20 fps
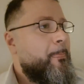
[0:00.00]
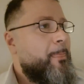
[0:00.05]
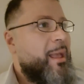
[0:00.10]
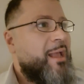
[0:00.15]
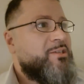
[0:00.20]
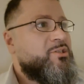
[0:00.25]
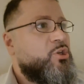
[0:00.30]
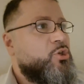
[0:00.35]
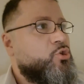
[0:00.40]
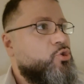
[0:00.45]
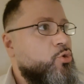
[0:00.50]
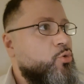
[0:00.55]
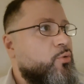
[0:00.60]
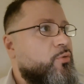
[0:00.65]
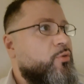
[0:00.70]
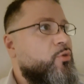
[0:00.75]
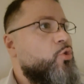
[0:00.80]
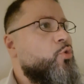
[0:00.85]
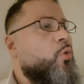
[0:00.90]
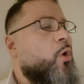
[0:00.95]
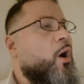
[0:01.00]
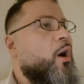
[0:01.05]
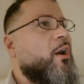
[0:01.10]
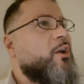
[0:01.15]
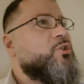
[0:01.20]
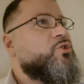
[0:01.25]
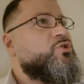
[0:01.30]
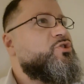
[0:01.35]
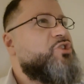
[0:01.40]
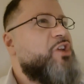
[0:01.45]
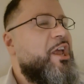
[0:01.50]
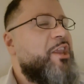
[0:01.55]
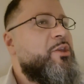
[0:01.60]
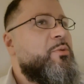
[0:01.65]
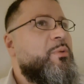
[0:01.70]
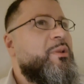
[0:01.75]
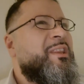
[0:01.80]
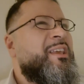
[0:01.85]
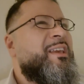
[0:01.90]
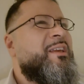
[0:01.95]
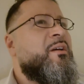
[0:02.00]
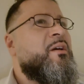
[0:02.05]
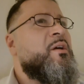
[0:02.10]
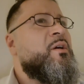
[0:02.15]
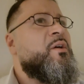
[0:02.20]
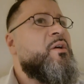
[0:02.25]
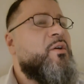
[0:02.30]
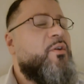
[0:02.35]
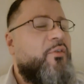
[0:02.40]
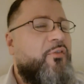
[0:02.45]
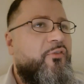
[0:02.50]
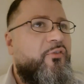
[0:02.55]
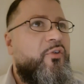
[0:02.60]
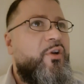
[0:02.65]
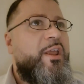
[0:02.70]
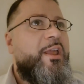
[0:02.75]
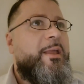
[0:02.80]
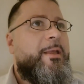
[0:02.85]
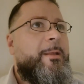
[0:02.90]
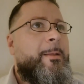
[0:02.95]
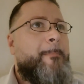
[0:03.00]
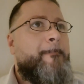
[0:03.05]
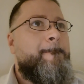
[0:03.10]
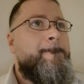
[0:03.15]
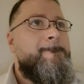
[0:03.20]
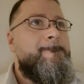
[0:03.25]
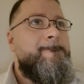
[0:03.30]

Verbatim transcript: That's the truth. You are genuinely free.